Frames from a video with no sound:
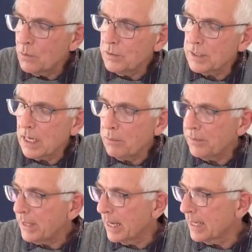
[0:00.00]
To go
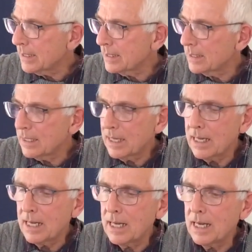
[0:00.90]
with that,
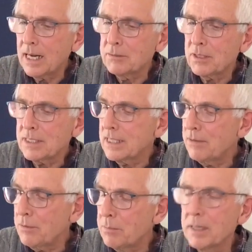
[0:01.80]
I'm trying to
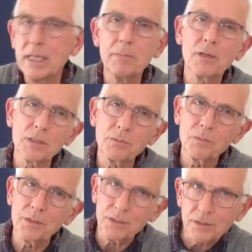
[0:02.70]
save you money because
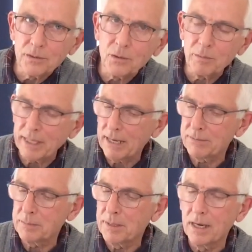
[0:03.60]
what you'd normally have
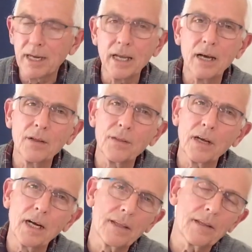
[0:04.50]
to buy are
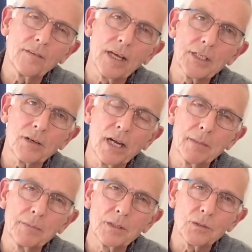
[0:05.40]
either sash
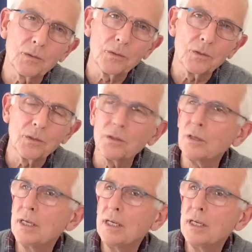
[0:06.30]
clamps or